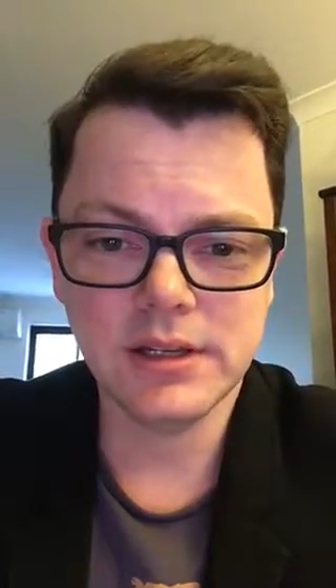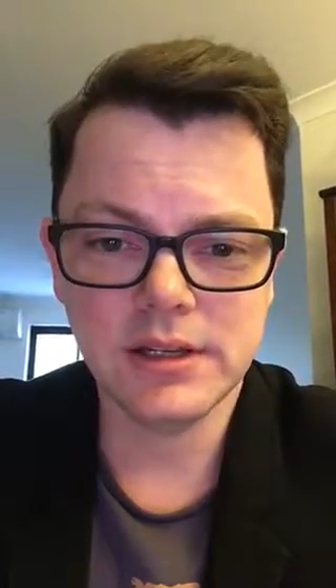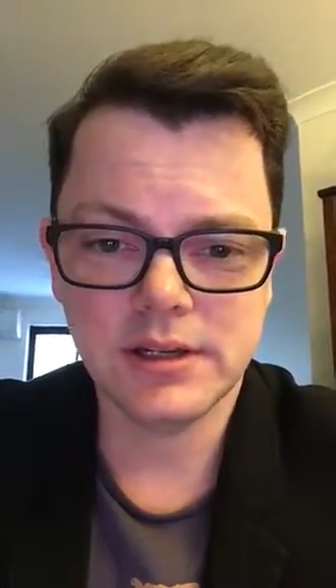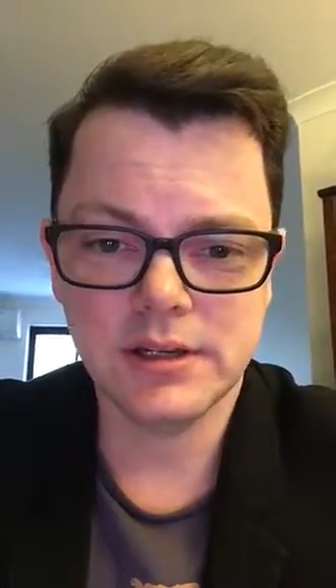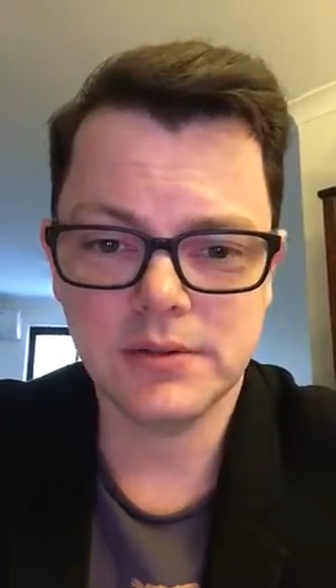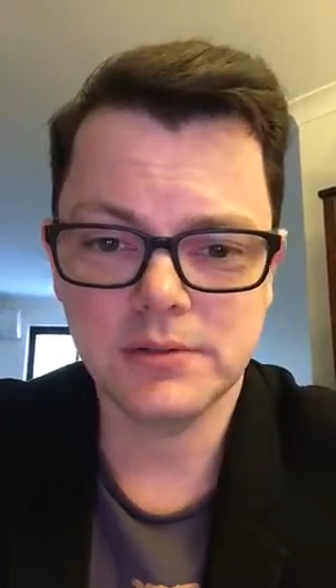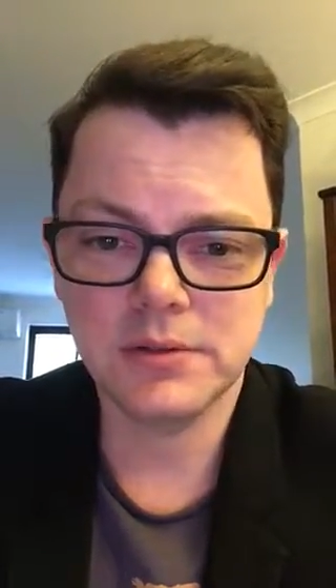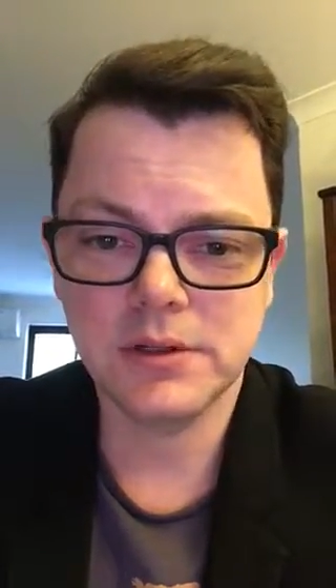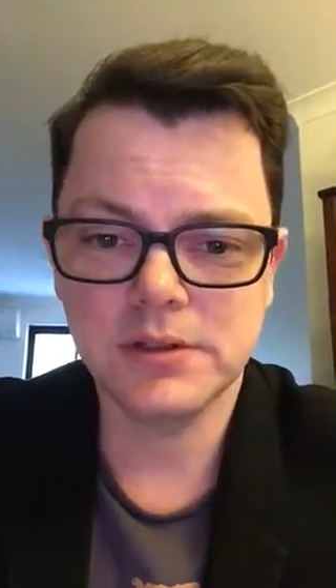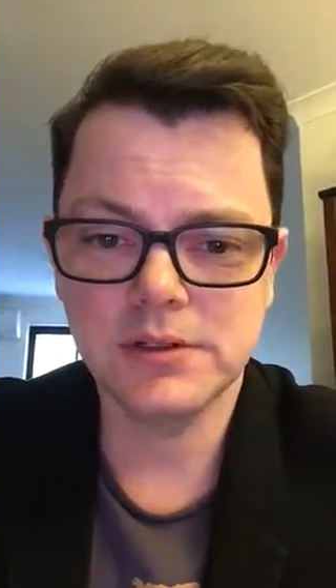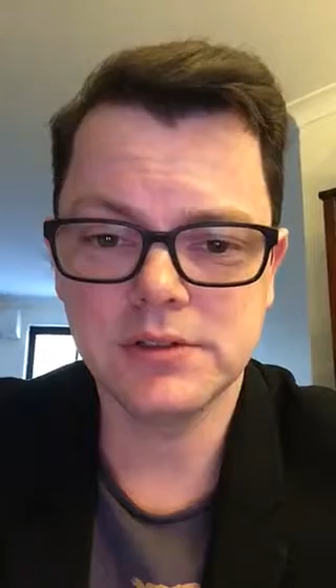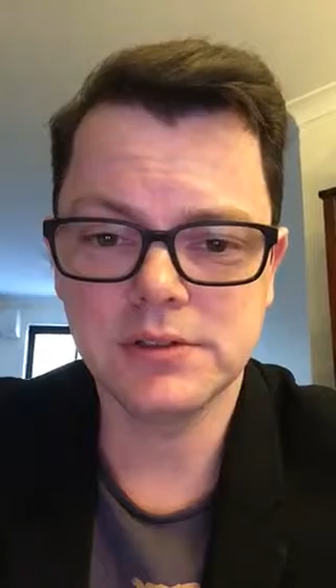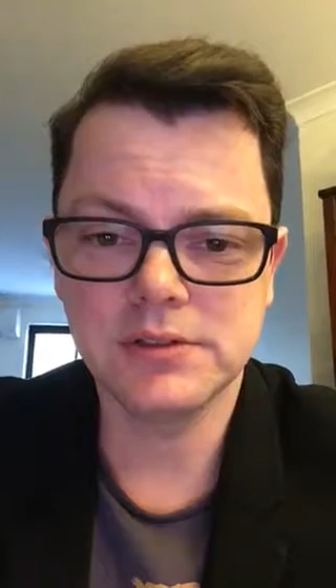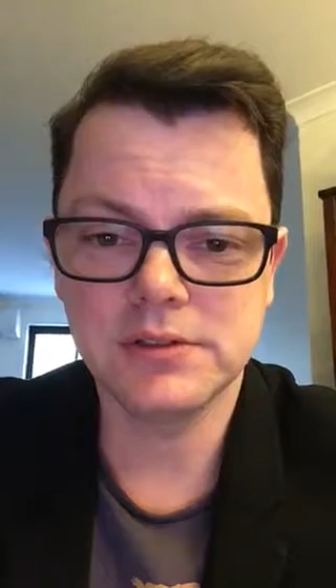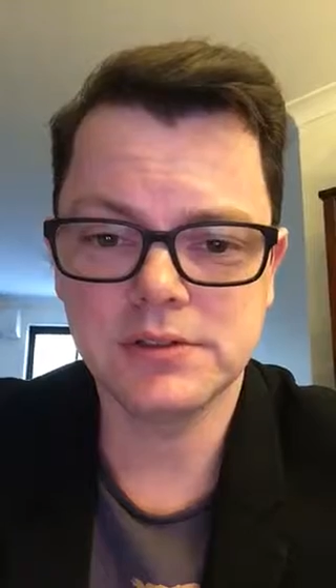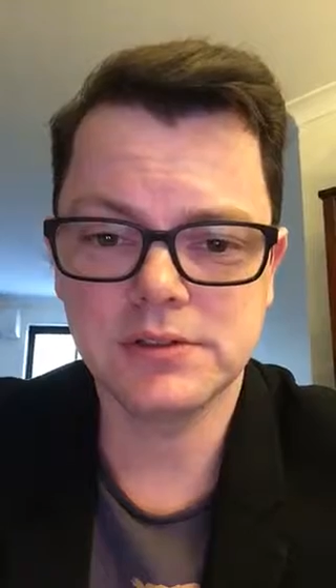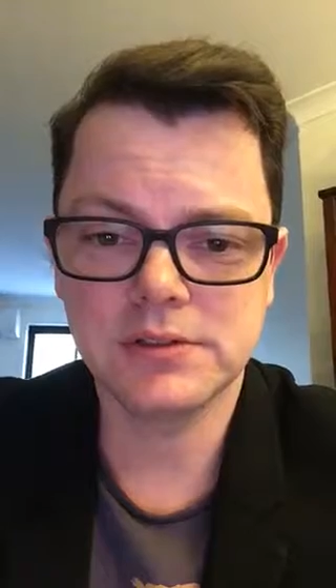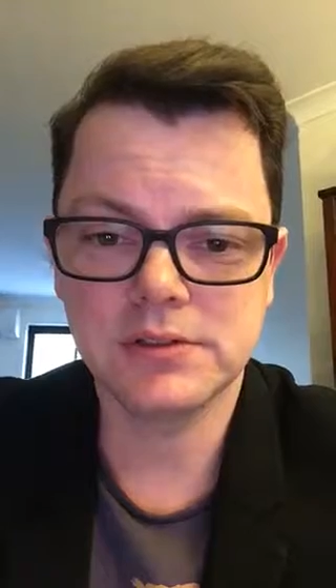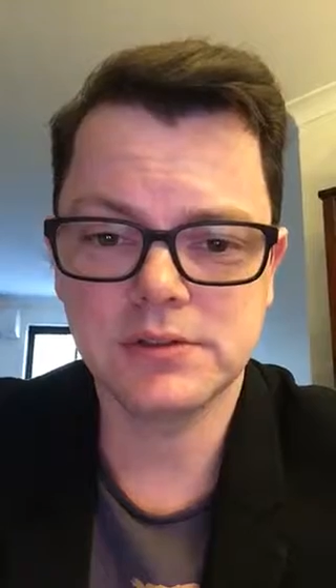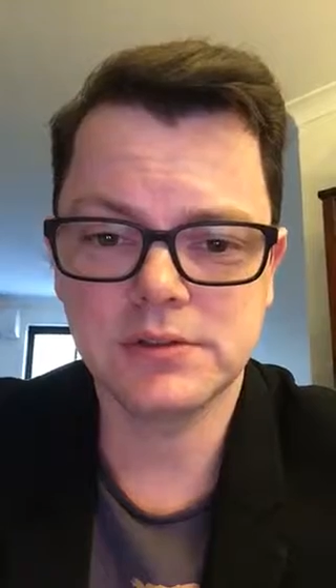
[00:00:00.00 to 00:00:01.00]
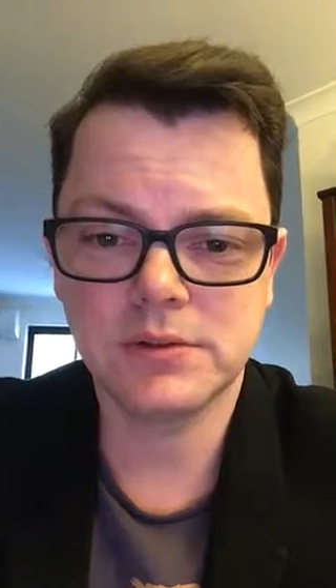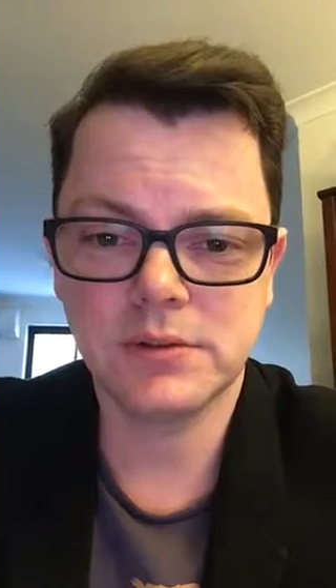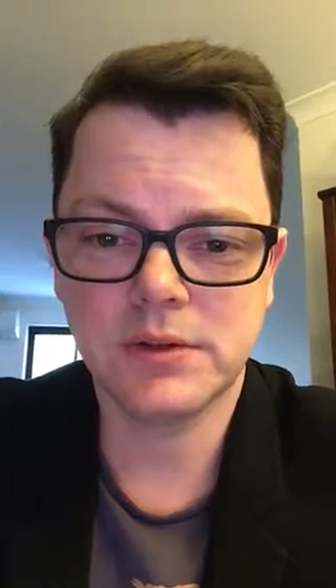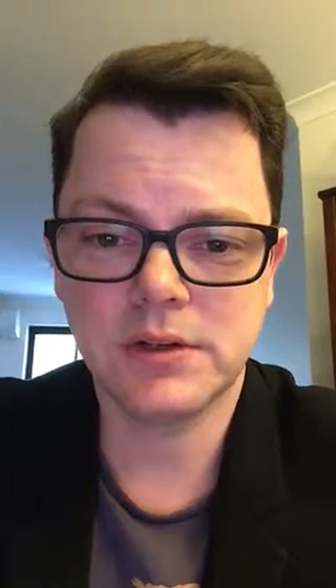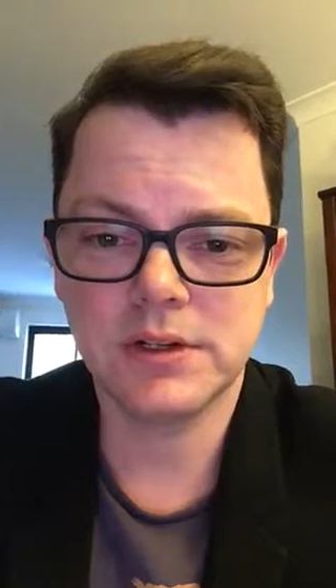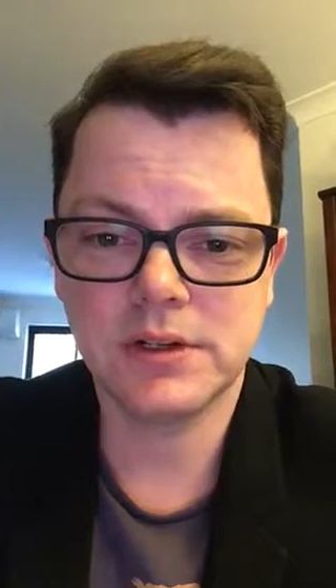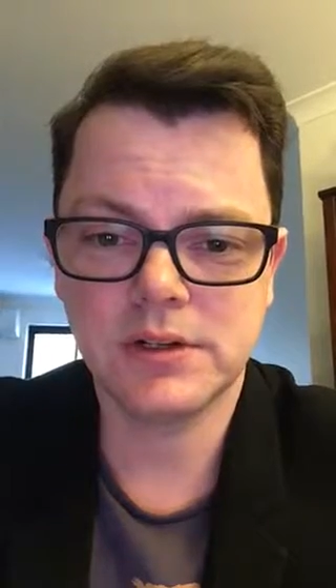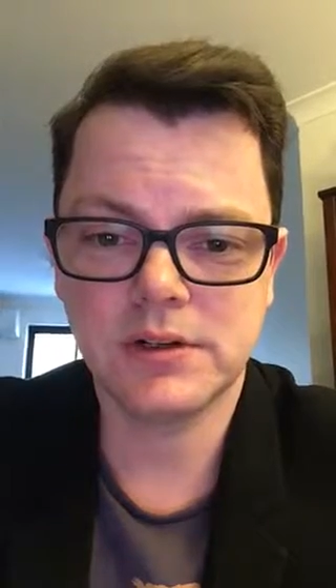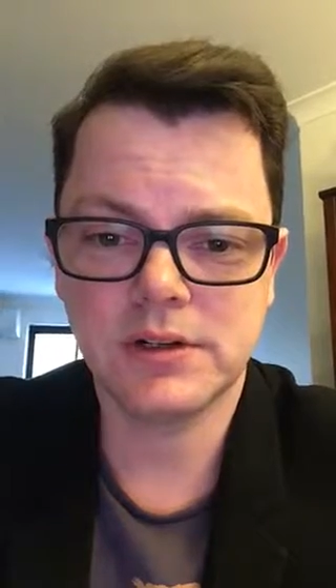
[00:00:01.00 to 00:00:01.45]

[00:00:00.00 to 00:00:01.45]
Uh, rose quite